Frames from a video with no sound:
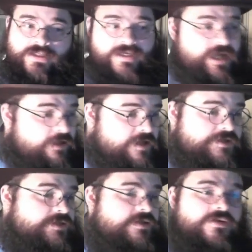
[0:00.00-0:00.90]
the
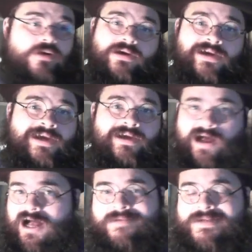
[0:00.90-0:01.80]
character or
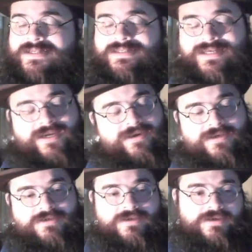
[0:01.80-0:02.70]
augmenting the
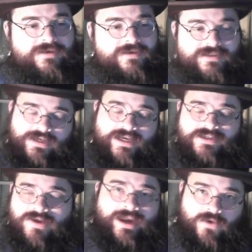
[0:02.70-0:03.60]
character because I guess
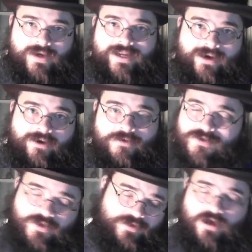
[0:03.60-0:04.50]
you can't create
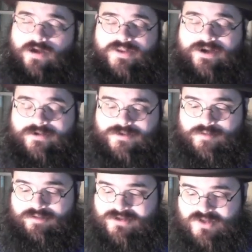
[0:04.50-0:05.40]
characters. The, all the characters
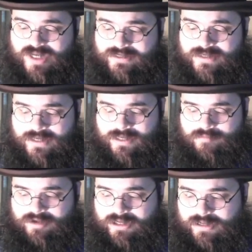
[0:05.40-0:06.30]
are preset.
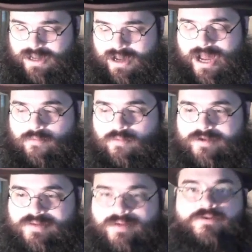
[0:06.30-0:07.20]
But uh, I, I want
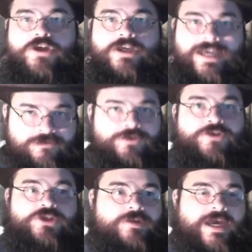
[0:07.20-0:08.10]
to be able to
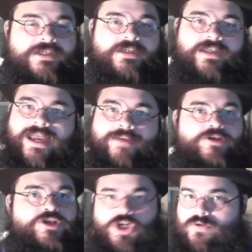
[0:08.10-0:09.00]
introduce you guys to the game
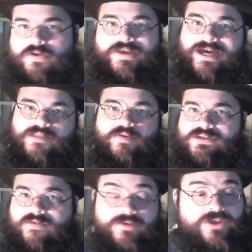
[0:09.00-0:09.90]
and show you all the
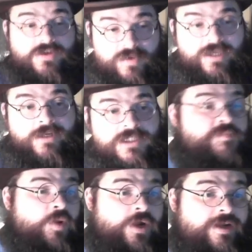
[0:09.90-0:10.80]
aspects of it so that we can
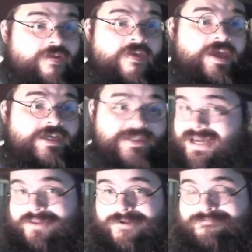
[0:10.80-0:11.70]
explore it
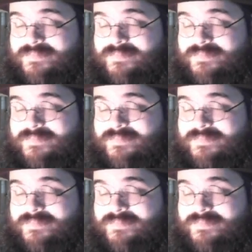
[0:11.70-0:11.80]
together.